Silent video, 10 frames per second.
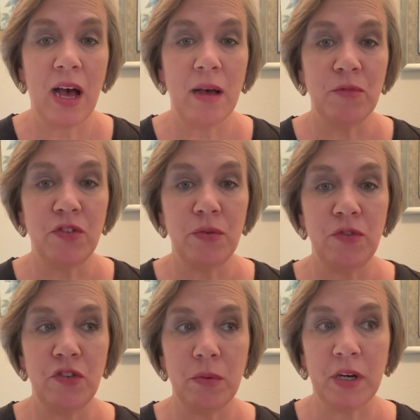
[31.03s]

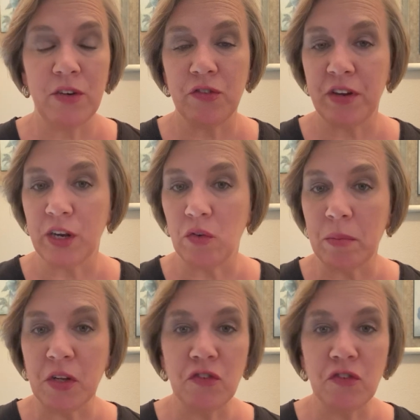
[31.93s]
students who are interested in criminal